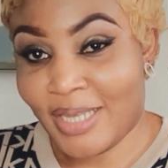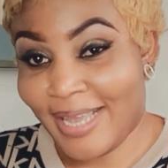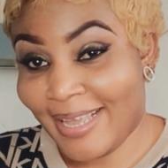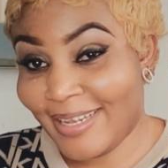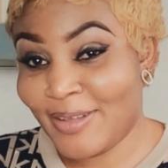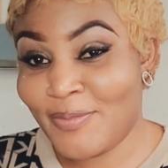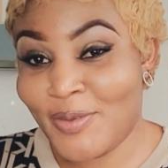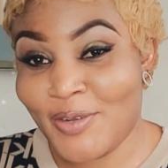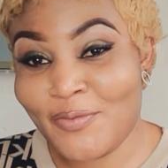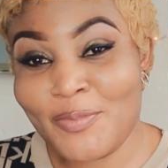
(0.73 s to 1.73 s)
Hello
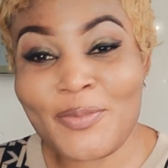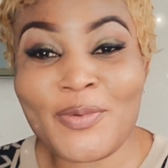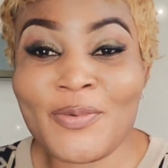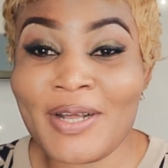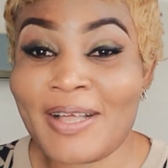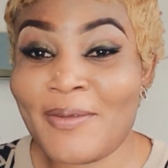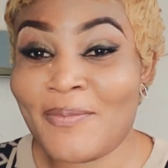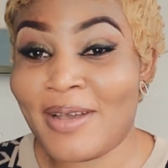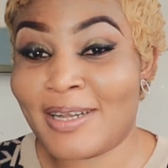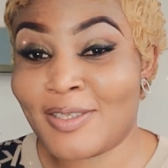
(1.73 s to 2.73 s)
beautiful people, welcome
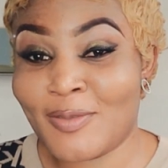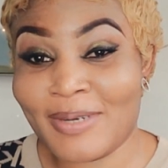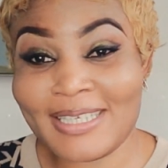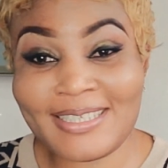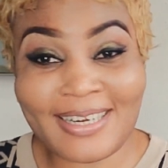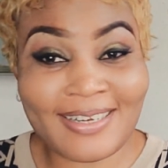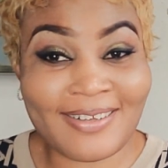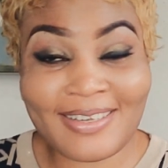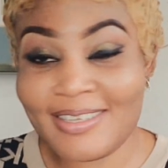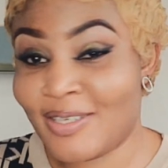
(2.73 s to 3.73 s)
back to my
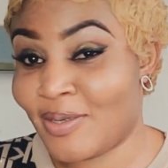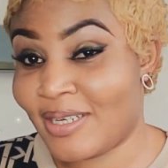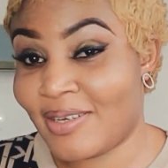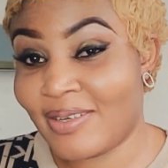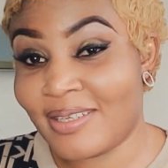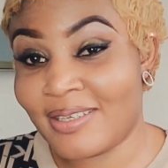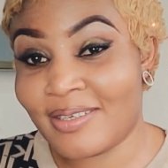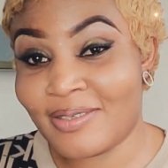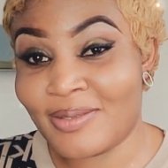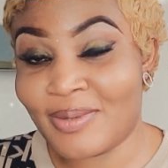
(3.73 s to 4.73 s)
channel. It's your girl
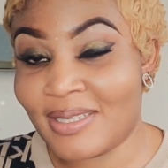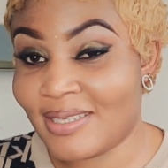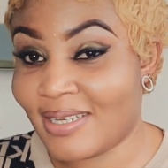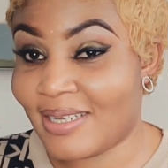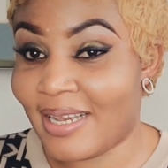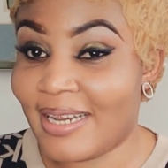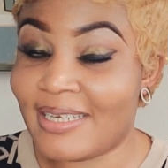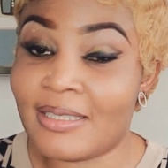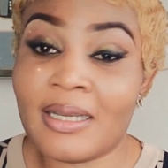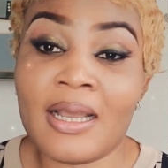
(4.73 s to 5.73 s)
Inkiru once
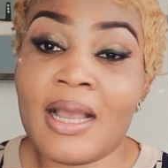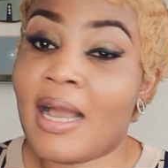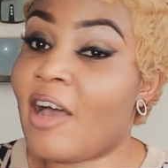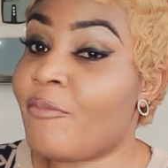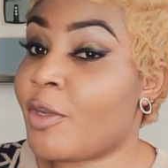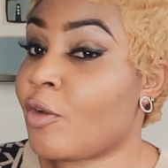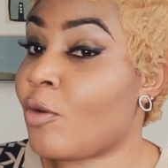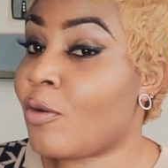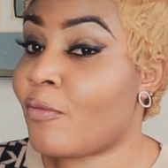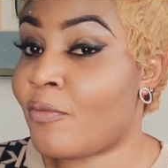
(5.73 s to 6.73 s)
again. I've been
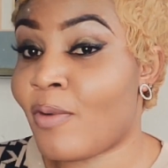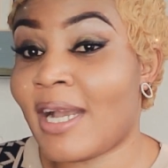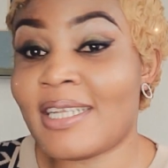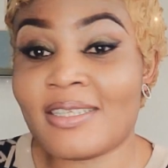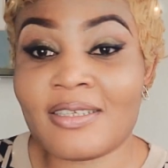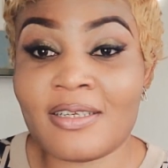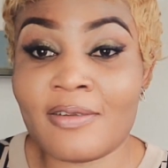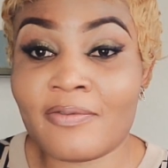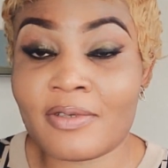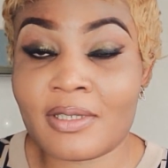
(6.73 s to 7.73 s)
off YT
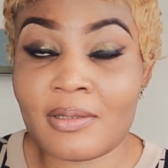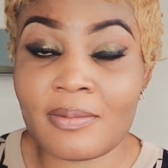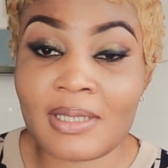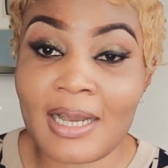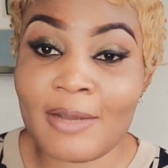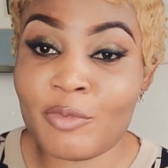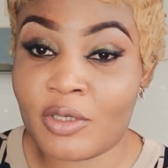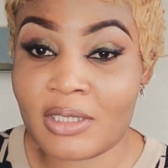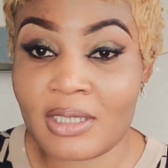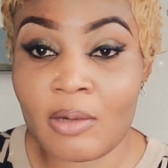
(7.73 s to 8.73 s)
for some time
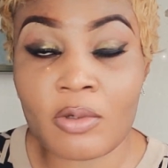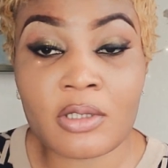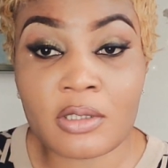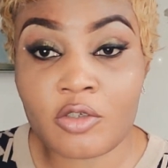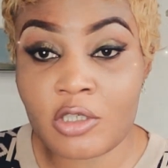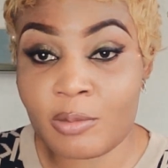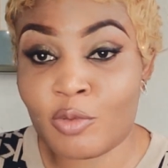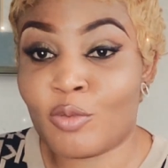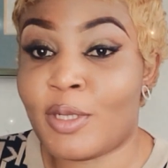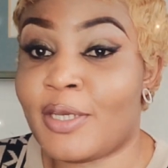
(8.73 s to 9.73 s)
because I was on a trip
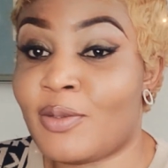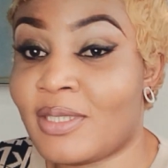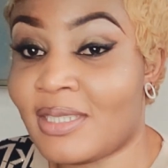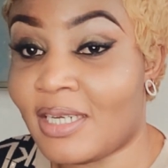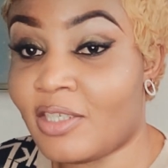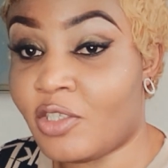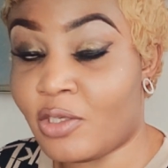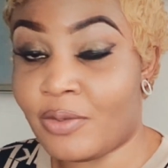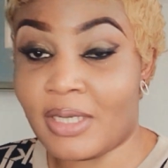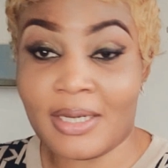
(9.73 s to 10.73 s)
to Lagos,
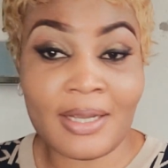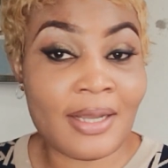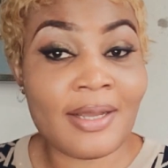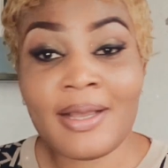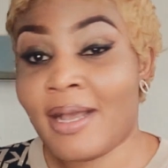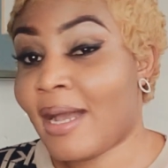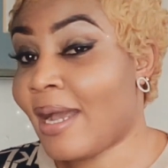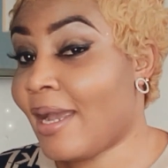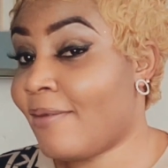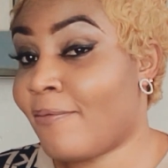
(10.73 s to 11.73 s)
Nigeria. I
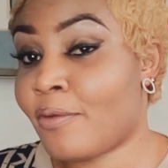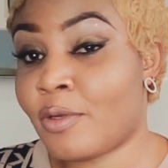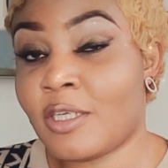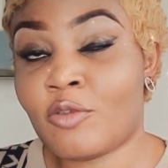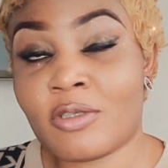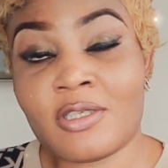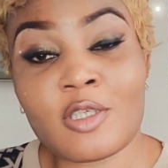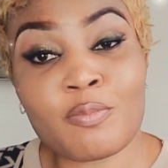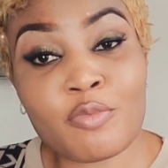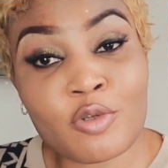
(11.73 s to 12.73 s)
had fun. It wasn't
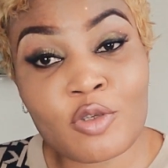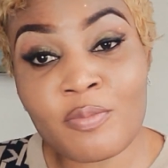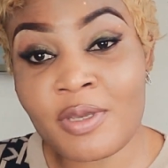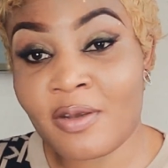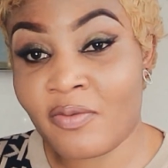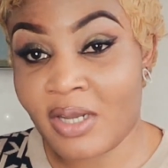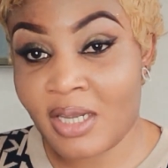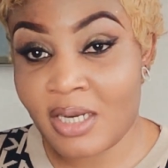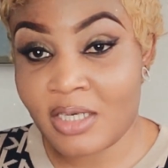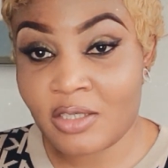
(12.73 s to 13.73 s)
supposed to be a
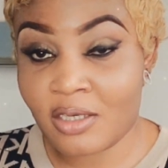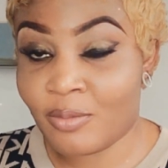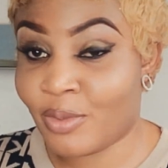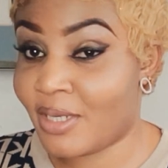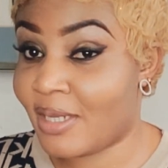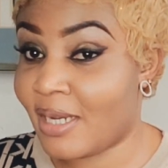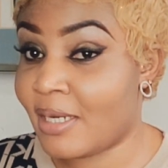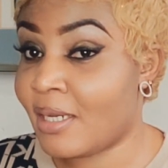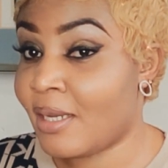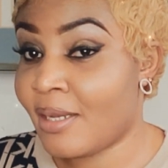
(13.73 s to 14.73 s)
vacation, but then,
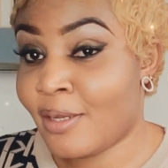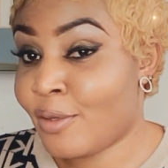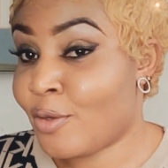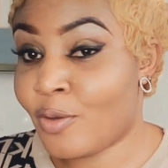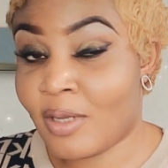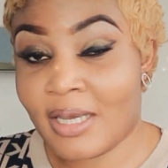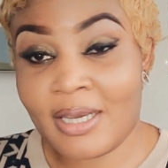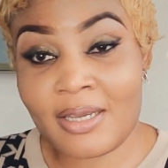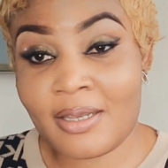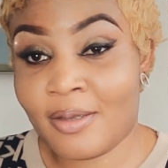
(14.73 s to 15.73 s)
like